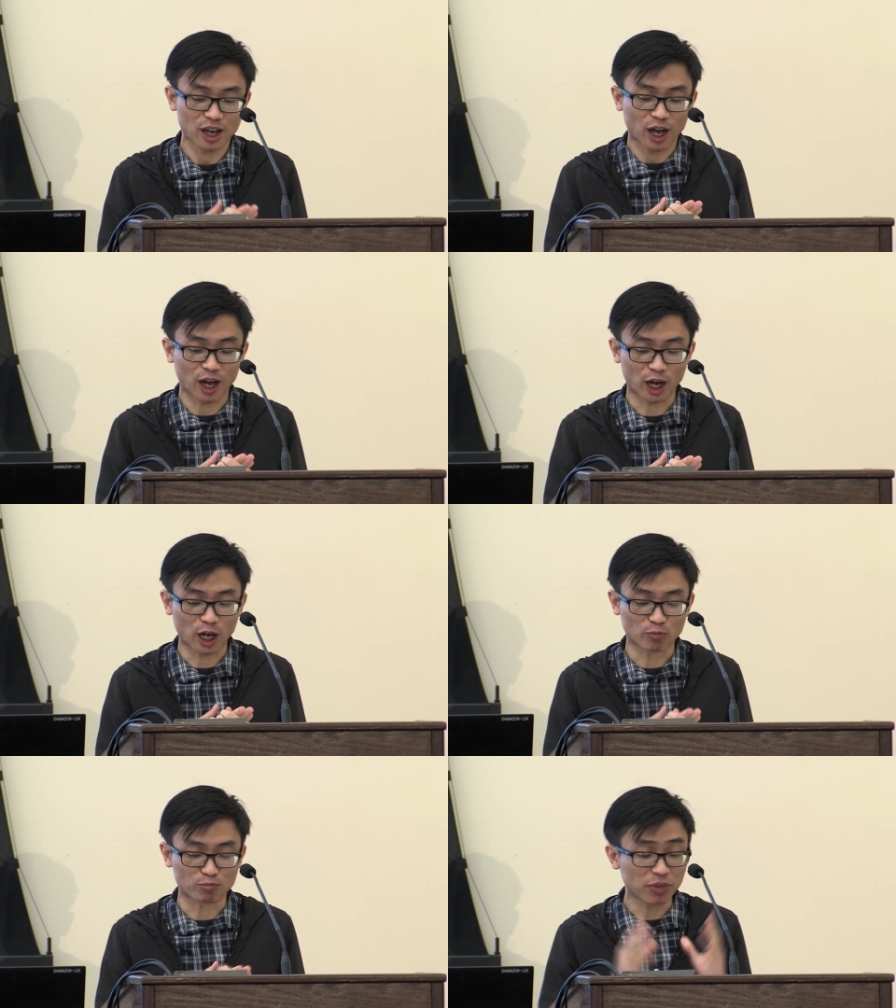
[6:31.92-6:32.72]

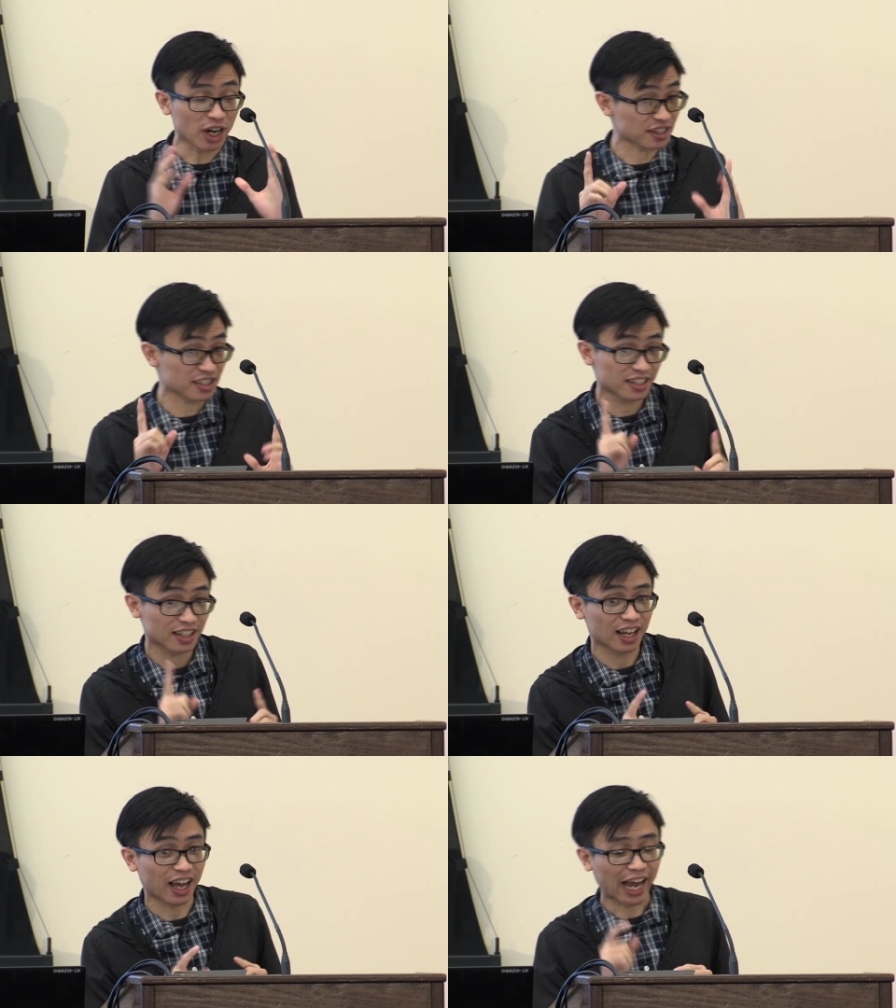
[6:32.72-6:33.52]
Um, but
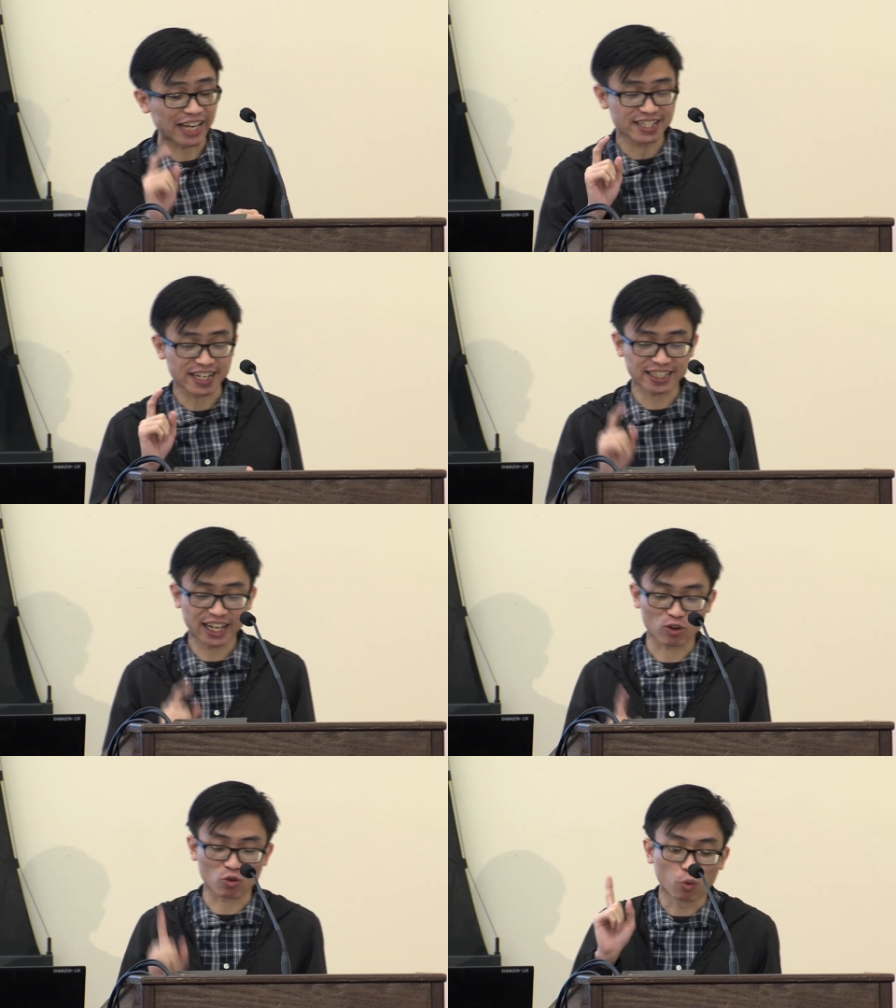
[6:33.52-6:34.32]
I did
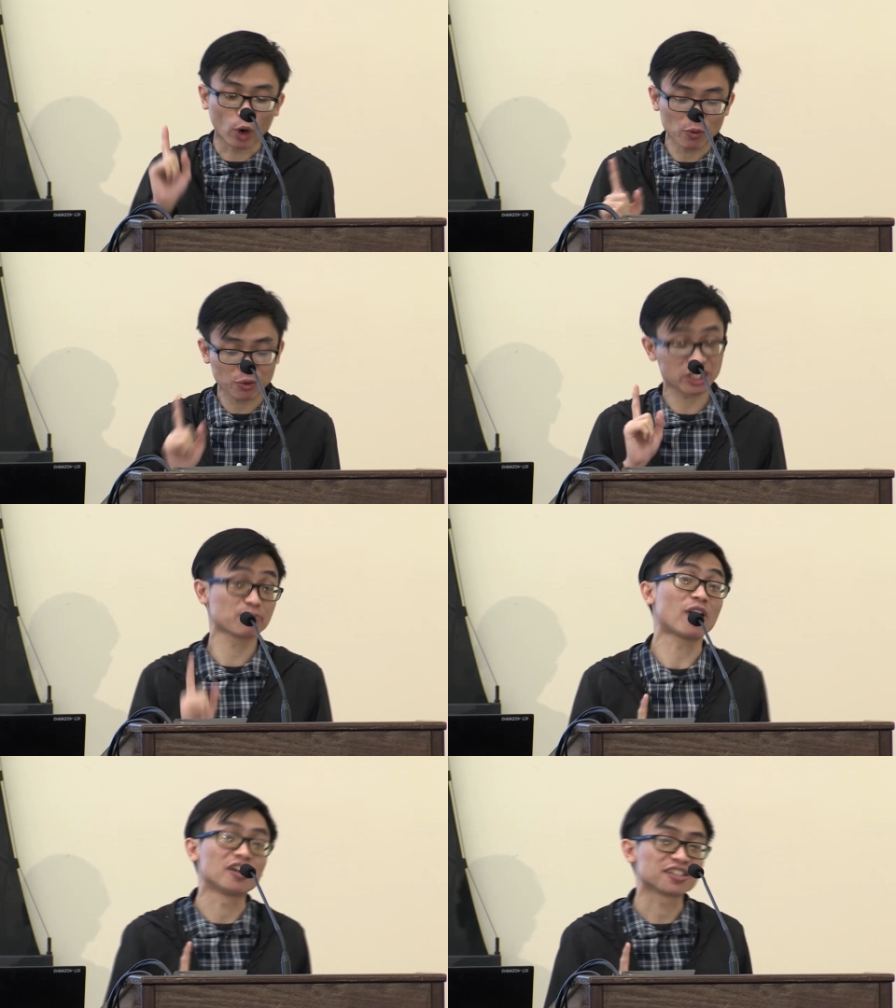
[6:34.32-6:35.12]
get one
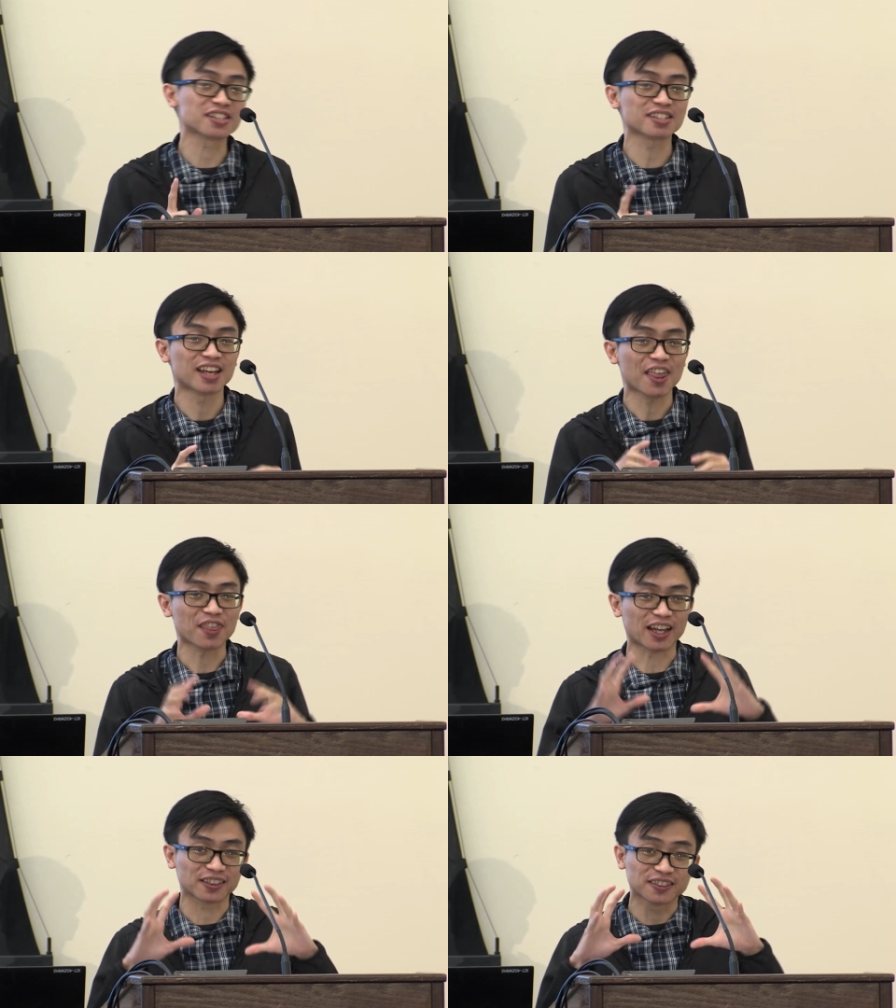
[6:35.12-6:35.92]
response
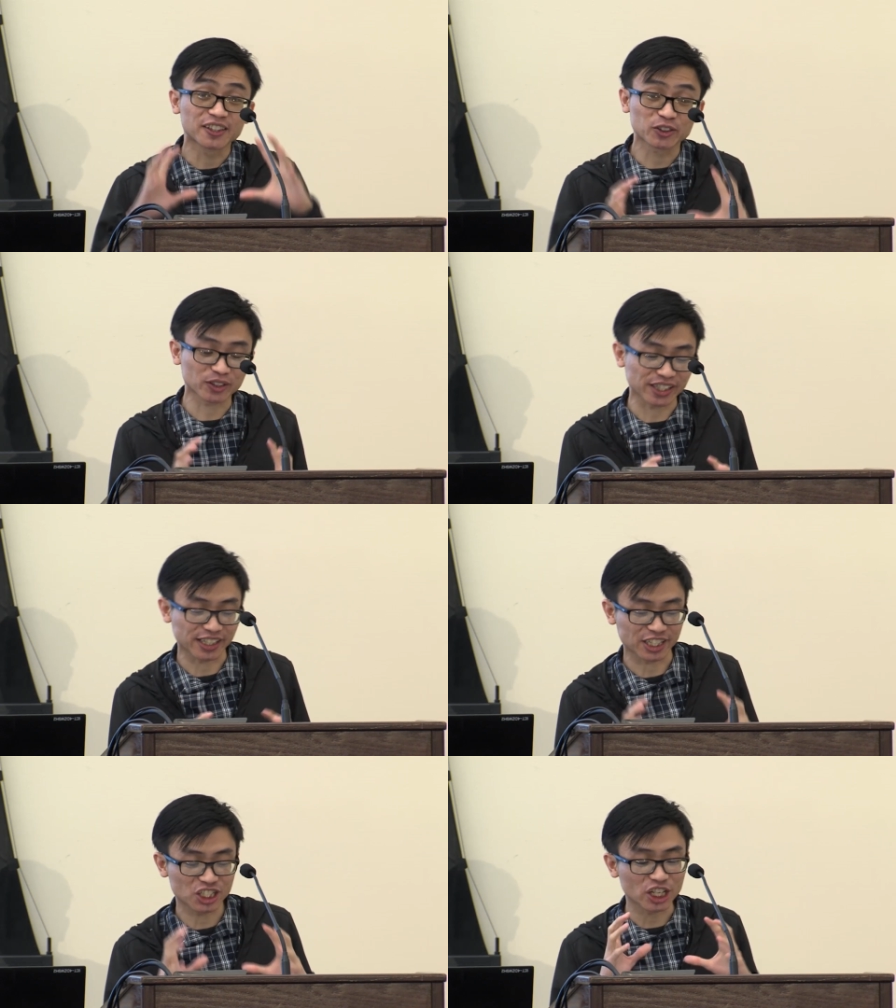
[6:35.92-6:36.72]
that
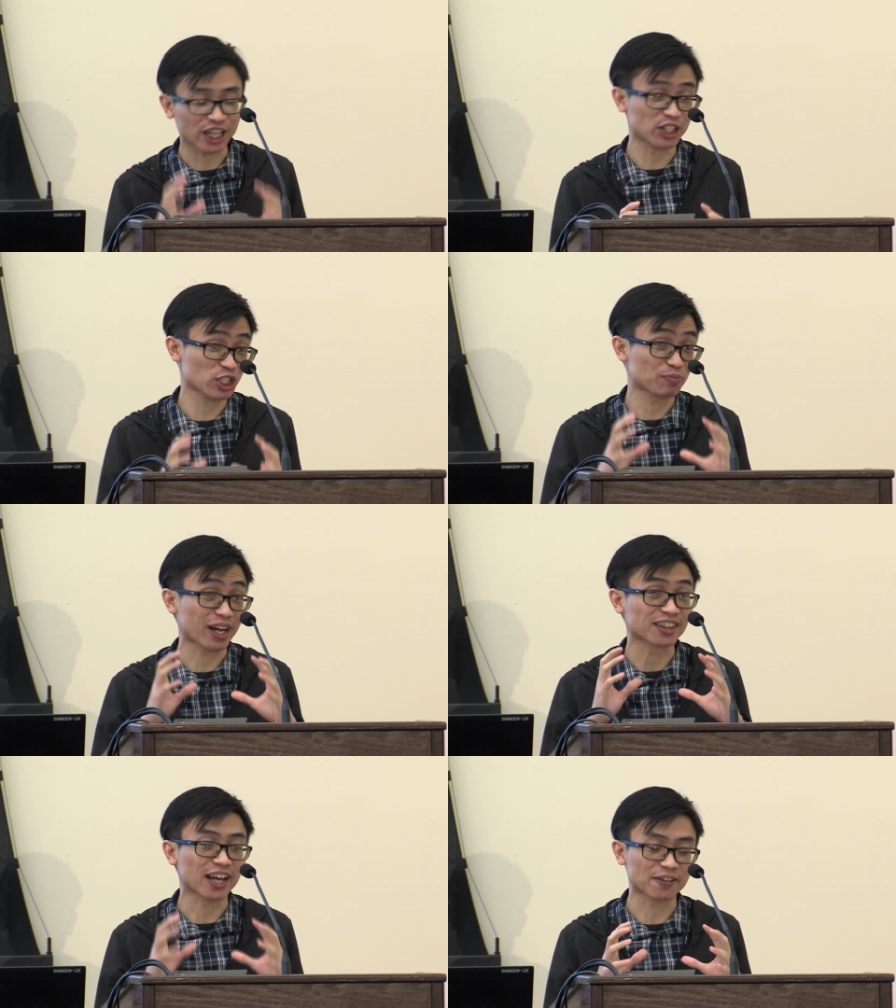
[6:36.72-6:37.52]
literally changed my
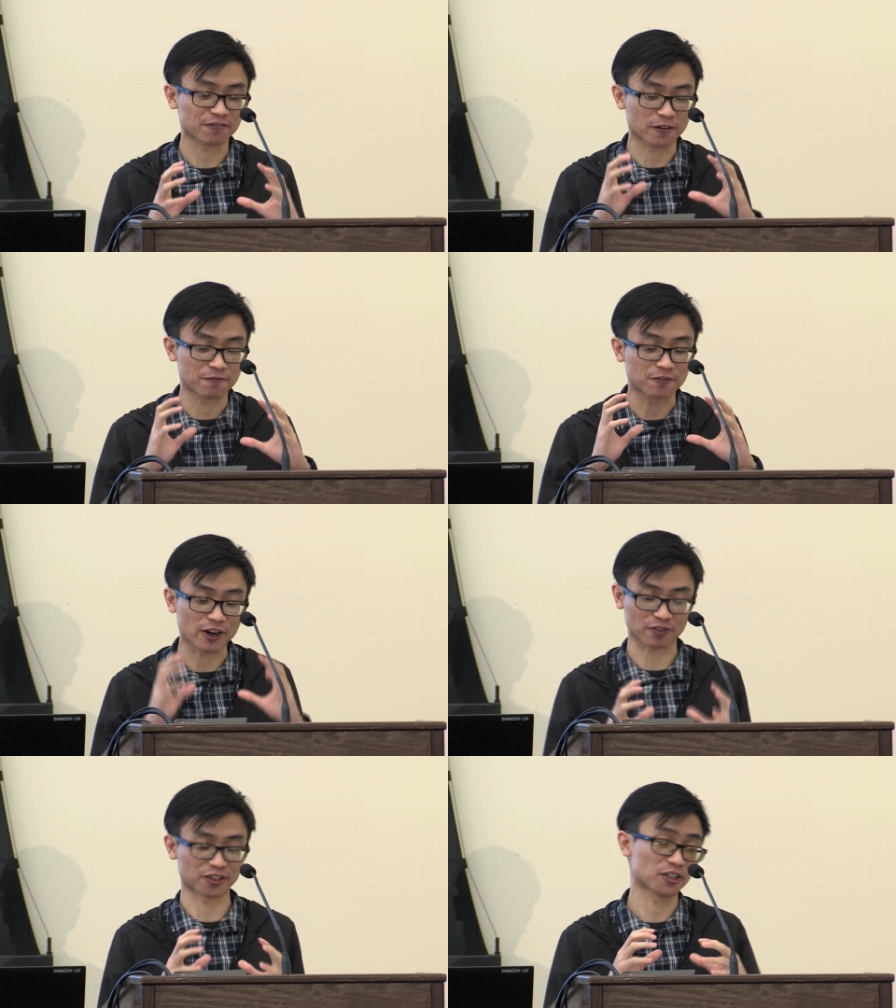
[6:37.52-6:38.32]
life
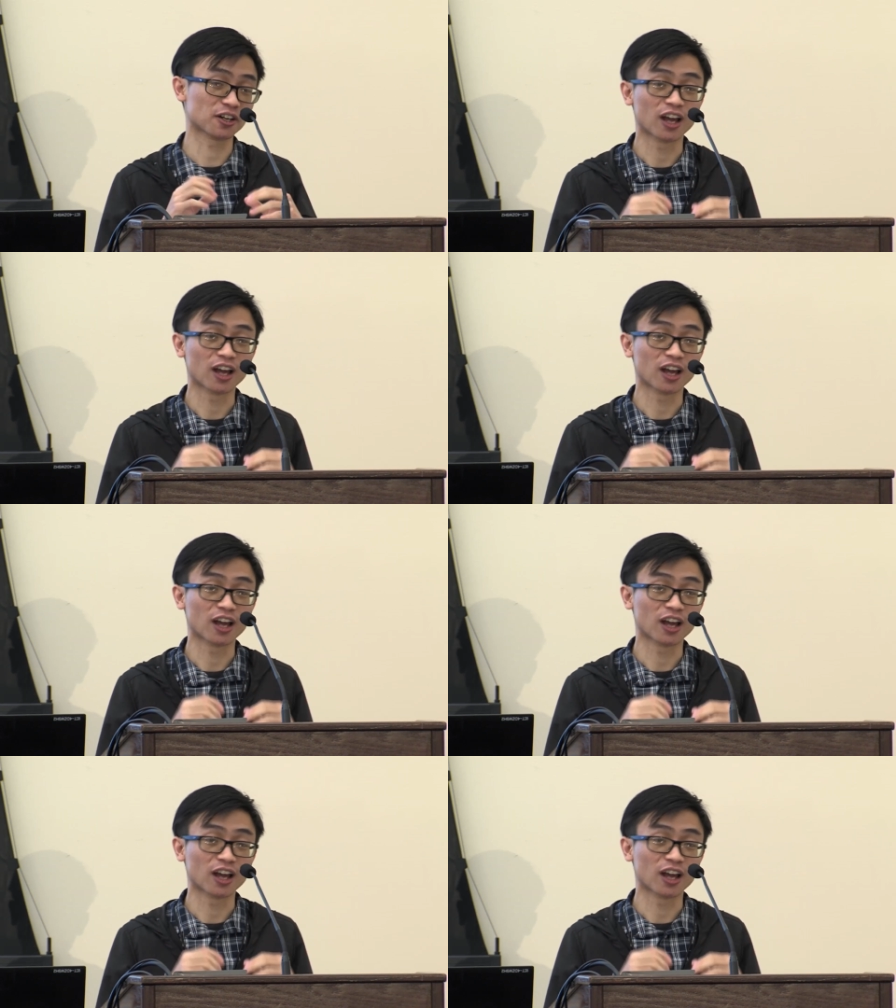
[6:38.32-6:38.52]
forever.